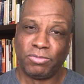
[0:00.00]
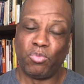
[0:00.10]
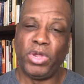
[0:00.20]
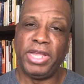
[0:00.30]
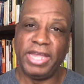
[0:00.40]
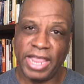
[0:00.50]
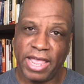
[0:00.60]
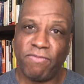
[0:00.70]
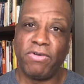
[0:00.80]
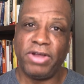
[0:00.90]
we
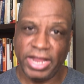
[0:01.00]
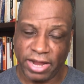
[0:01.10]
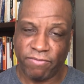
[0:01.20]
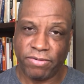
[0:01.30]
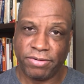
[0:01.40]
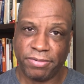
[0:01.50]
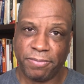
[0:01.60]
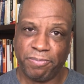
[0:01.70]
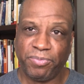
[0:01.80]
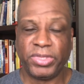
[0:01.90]
never ever
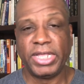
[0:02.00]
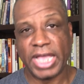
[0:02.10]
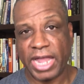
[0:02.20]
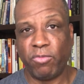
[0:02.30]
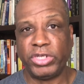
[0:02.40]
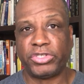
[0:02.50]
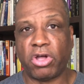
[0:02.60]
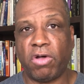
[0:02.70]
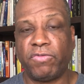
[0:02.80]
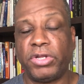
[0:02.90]
got it
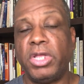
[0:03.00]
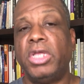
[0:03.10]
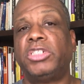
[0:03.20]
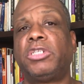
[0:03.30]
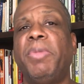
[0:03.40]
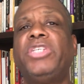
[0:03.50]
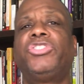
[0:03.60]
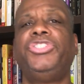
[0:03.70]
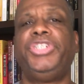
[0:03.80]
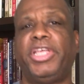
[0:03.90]
resolved. So make
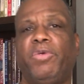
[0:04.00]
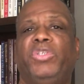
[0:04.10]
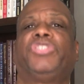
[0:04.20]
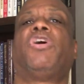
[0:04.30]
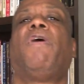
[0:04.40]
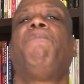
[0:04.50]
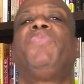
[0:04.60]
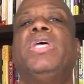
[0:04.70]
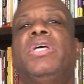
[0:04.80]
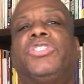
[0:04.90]
sure you get it resolved.
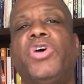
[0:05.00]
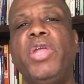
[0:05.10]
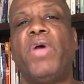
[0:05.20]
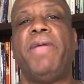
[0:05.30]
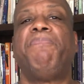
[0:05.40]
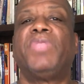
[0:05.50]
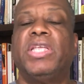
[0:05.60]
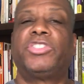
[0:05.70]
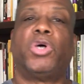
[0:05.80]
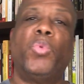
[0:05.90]
So anyway,
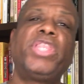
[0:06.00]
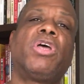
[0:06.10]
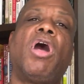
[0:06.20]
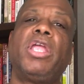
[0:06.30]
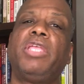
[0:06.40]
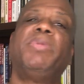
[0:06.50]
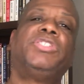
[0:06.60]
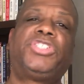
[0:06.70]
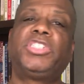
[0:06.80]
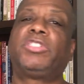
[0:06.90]
so with the
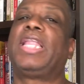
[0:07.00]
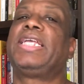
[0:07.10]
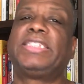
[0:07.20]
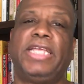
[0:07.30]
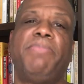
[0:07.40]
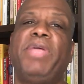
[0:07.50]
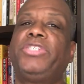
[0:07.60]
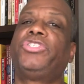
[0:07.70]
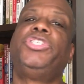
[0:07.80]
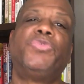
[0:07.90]
argument, just like I said, make
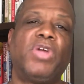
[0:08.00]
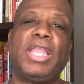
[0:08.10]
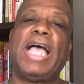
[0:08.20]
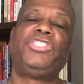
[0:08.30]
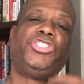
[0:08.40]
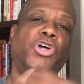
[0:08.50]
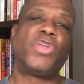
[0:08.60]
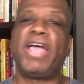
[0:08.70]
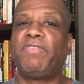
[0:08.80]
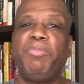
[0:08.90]
sure you realize you don't
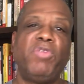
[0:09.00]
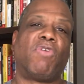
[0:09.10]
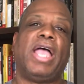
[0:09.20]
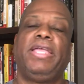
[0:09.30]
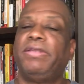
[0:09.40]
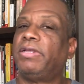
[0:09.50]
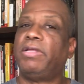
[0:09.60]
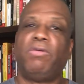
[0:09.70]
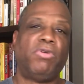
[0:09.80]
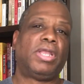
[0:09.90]
have to be right.
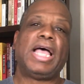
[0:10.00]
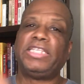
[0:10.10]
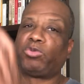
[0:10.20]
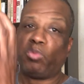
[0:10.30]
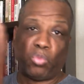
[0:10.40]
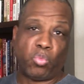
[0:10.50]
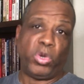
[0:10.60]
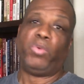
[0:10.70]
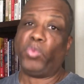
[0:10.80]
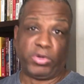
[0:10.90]
Realize
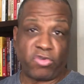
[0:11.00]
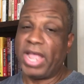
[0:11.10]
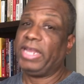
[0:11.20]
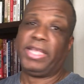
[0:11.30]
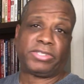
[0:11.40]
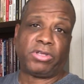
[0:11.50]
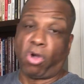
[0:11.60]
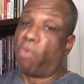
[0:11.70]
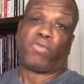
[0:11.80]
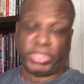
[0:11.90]
we, we're trying to get to,
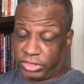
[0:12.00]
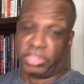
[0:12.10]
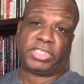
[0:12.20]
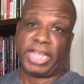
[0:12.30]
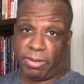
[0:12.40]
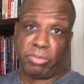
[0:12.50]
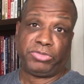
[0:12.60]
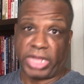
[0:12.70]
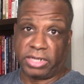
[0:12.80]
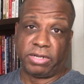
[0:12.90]
hopefully to the same
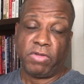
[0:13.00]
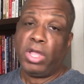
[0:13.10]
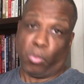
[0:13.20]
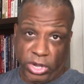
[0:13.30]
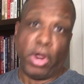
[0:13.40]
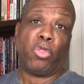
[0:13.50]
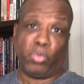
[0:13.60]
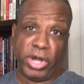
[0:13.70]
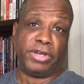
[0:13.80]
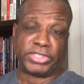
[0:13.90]
objective. We know
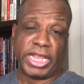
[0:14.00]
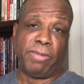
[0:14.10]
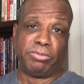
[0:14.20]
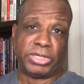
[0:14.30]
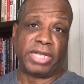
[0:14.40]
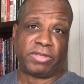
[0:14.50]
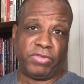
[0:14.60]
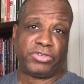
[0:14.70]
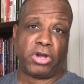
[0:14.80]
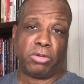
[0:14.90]
we're in the same objective
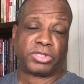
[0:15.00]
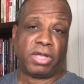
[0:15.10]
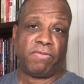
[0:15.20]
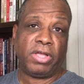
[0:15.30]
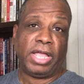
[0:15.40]
in terms of